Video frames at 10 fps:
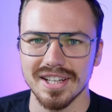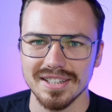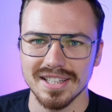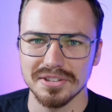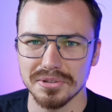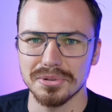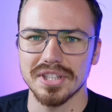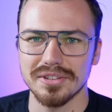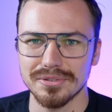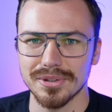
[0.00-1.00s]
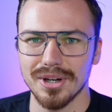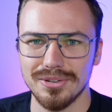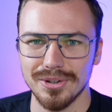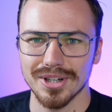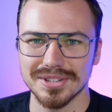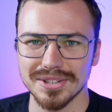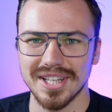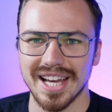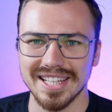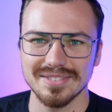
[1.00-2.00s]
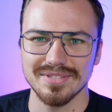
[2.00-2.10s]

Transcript: does not do shit for for society.